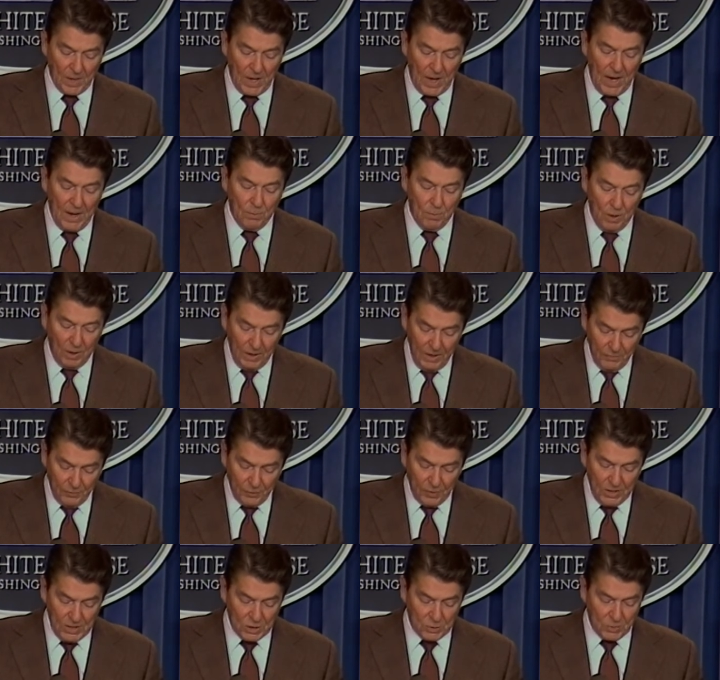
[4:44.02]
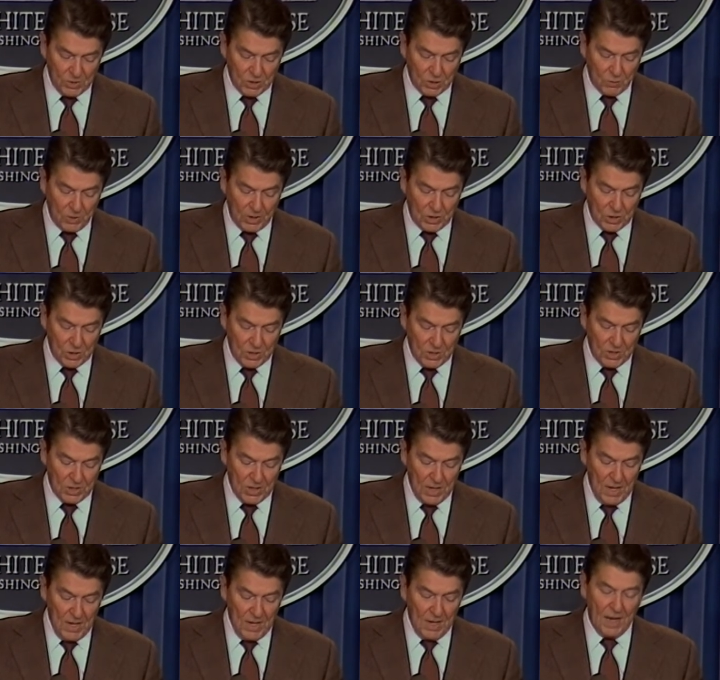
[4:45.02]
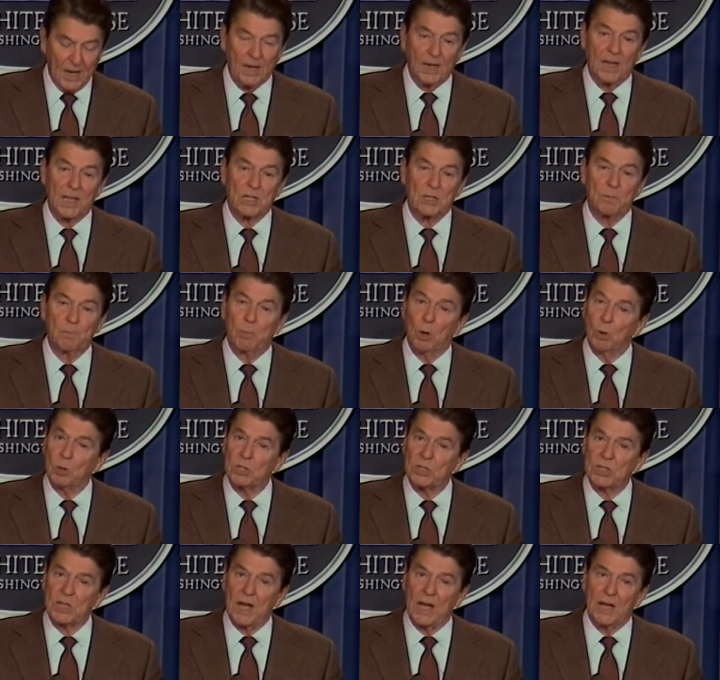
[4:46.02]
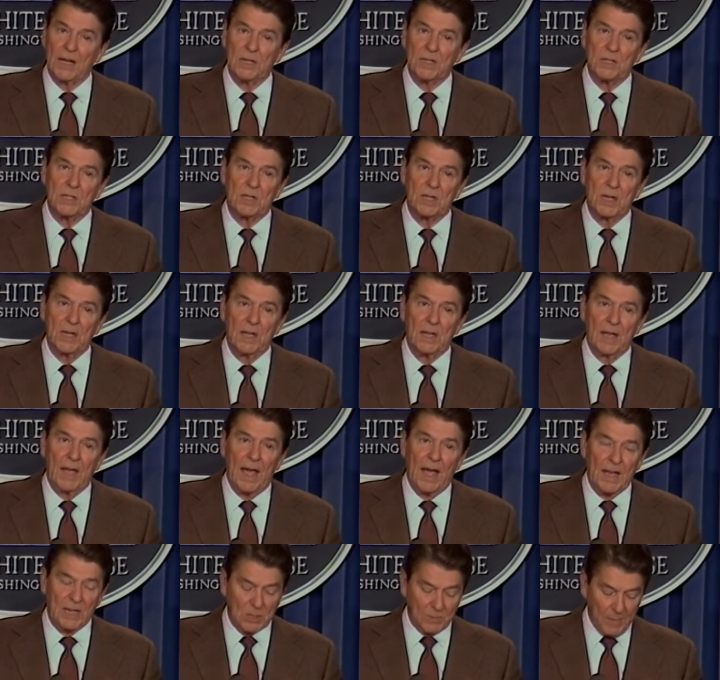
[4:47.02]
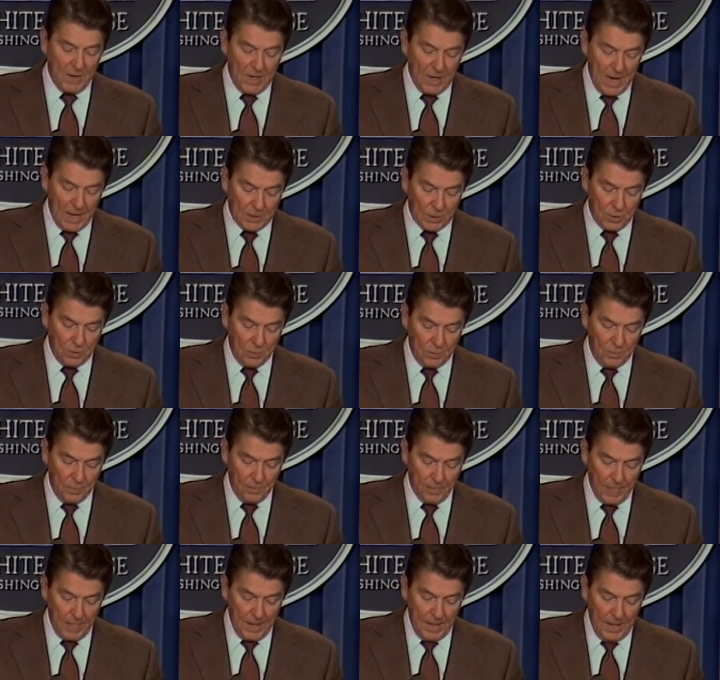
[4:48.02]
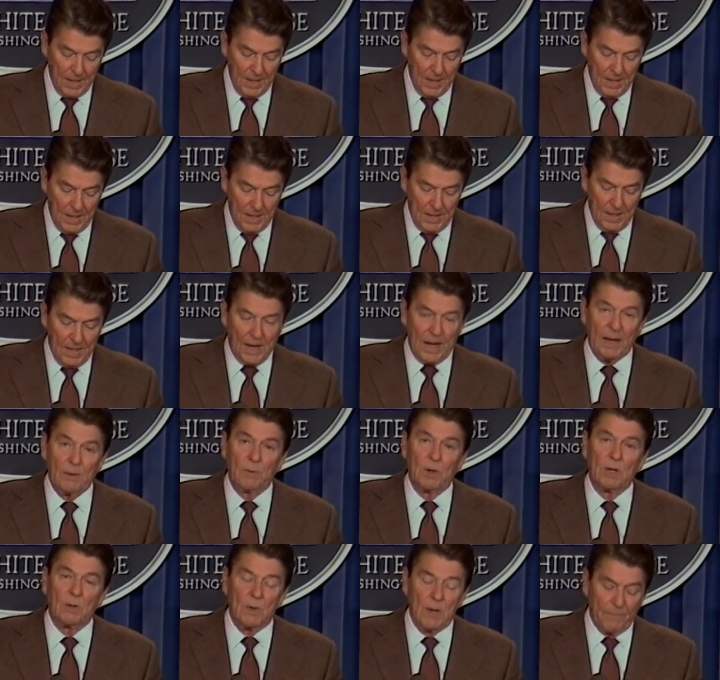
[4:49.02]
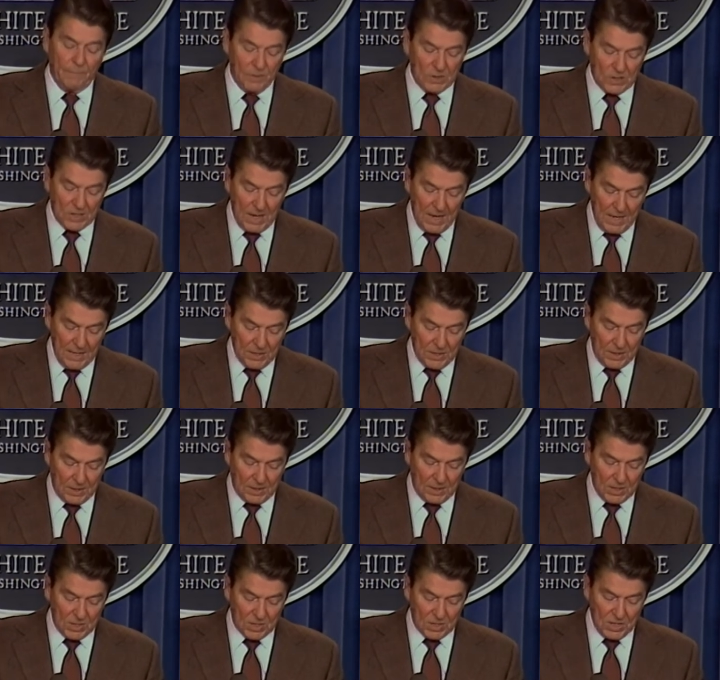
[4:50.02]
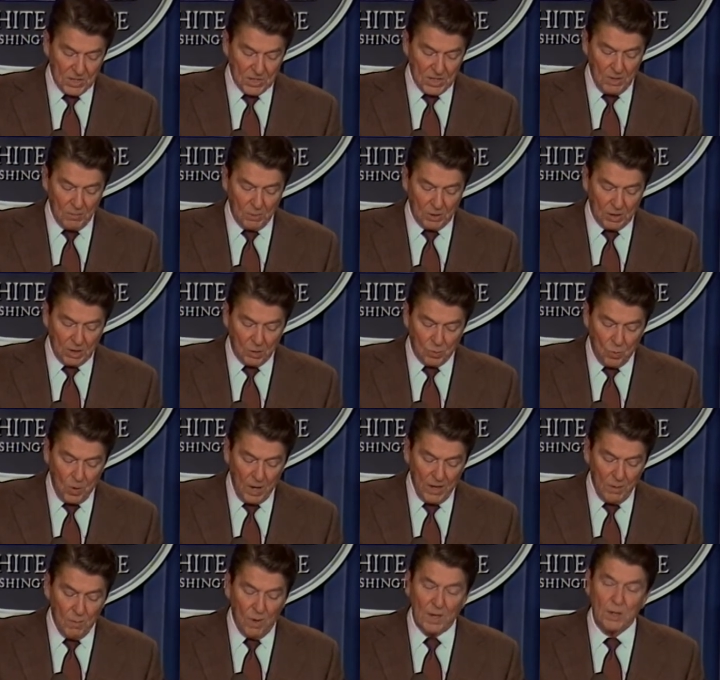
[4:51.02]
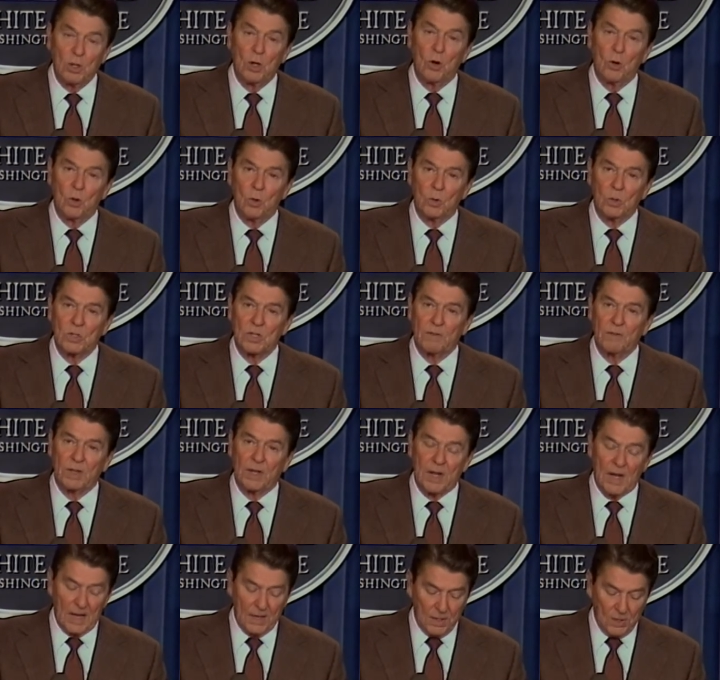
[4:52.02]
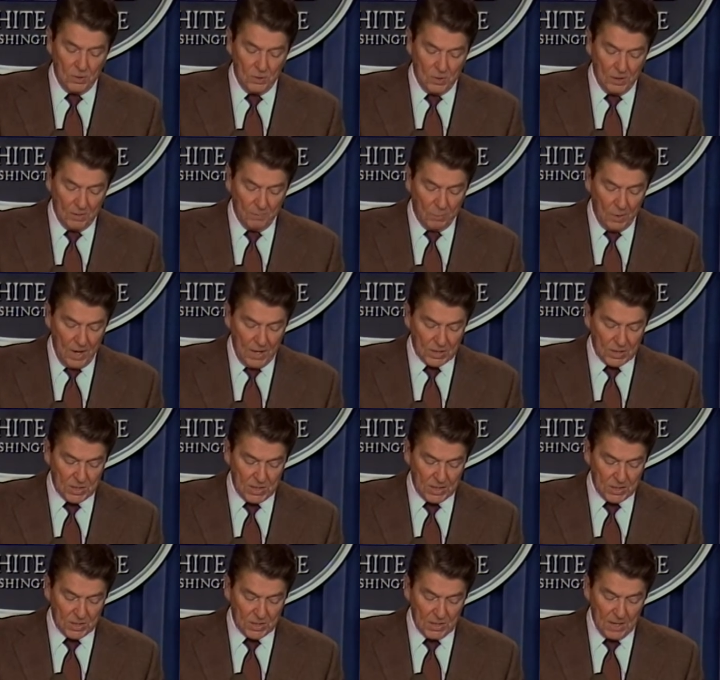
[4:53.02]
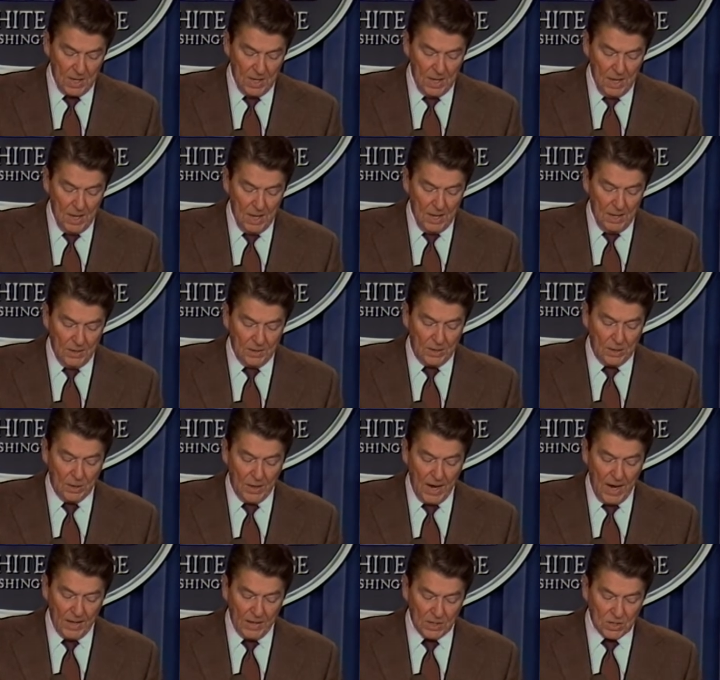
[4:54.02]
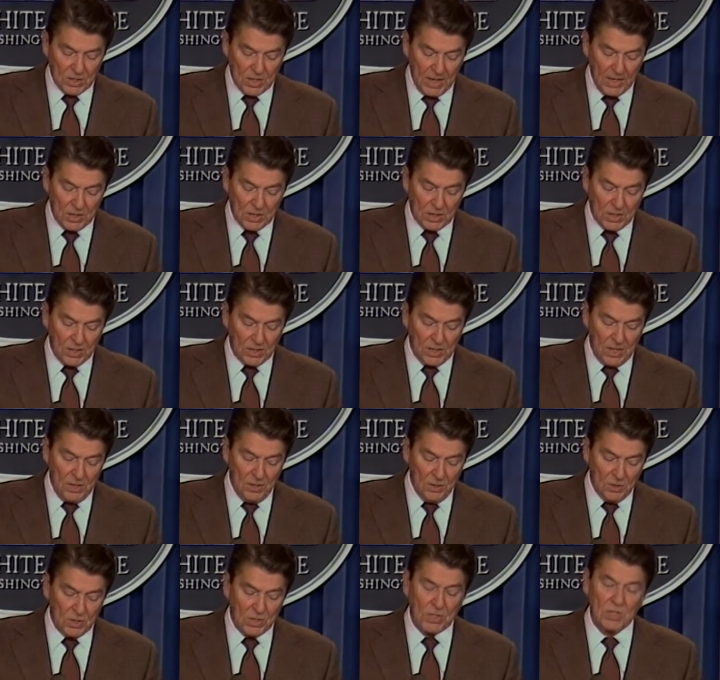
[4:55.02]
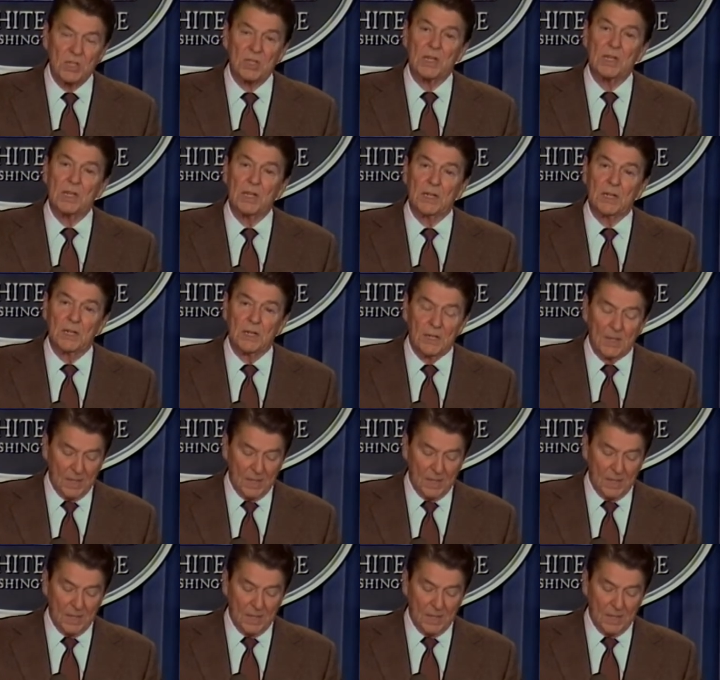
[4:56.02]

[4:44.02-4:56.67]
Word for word: I will lift these restrictions unless both sides ask me not to. I want to emphasize that consistent with the 21 goals of the Contadoran process, the United States continues to seek